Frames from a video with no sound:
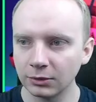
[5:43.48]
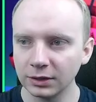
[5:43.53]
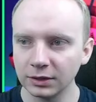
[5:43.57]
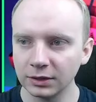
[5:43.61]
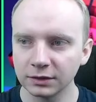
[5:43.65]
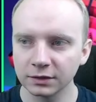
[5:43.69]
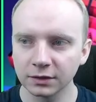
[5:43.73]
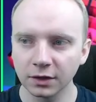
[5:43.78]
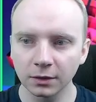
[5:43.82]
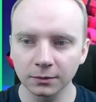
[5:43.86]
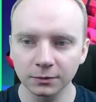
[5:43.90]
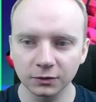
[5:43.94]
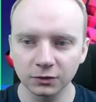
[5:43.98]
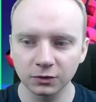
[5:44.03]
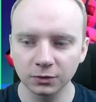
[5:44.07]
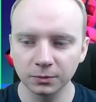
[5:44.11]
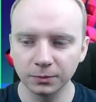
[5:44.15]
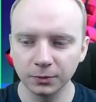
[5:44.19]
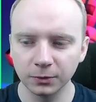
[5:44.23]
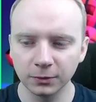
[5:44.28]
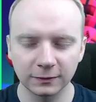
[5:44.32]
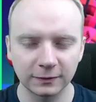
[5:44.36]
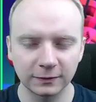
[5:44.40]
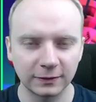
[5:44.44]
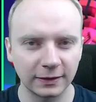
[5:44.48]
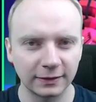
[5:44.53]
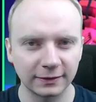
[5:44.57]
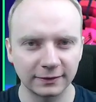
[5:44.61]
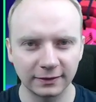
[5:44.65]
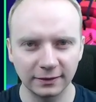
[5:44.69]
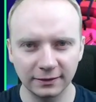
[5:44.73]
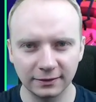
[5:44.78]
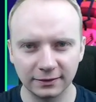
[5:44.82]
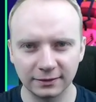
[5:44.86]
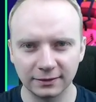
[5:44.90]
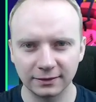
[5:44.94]
it comes to boosters,
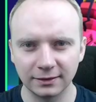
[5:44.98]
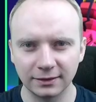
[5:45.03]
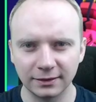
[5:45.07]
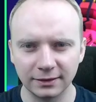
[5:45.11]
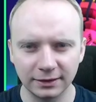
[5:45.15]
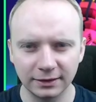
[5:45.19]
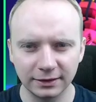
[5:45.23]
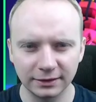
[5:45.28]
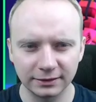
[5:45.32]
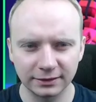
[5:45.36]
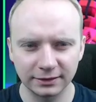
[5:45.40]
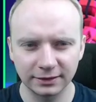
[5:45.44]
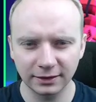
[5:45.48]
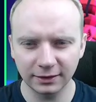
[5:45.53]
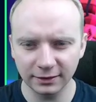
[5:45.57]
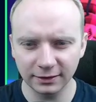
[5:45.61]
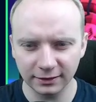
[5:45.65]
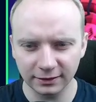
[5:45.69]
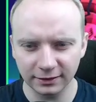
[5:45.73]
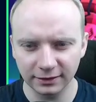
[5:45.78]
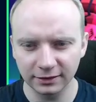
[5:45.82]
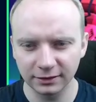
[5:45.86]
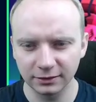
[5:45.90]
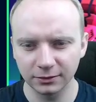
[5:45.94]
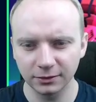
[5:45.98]
it's really tricky, you